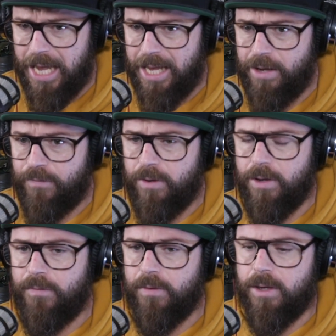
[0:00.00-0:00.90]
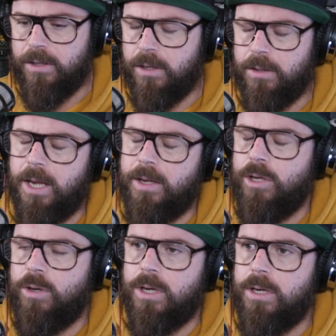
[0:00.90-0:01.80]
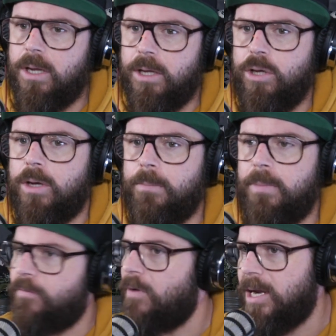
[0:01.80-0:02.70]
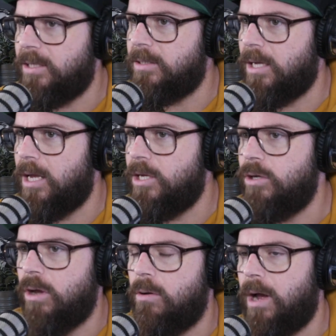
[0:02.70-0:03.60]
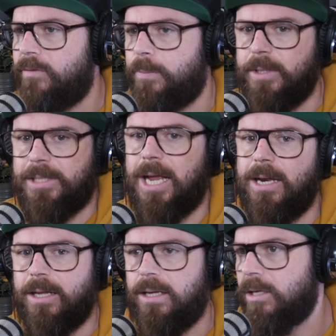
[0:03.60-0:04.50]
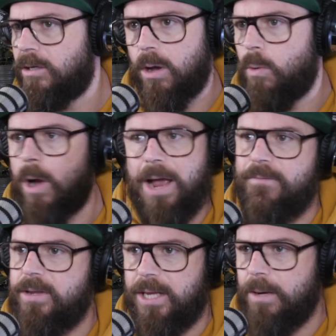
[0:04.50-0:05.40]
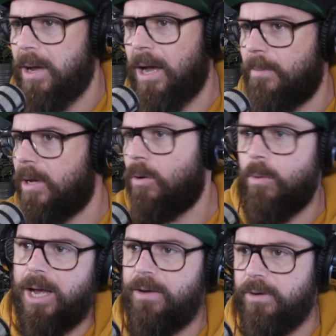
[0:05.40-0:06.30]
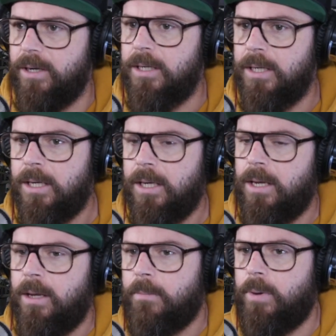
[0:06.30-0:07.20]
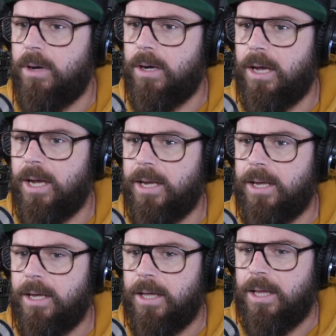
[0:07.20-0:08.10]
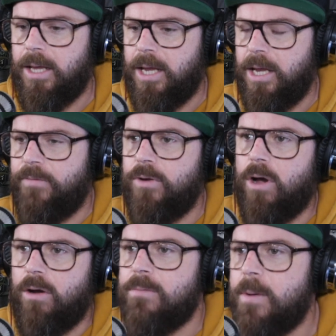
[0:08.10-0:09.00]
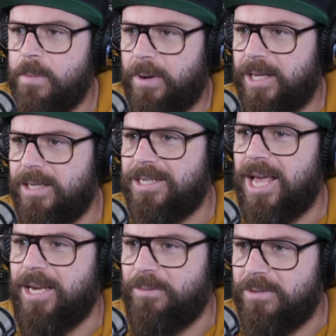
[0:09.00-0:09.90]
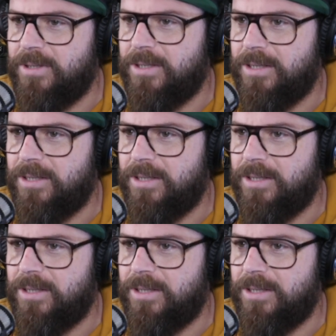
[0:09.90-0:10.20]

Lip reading: if you can be friends and you don't have to pretend that you know everything about me or whatever, but like if you can't remember my kids' names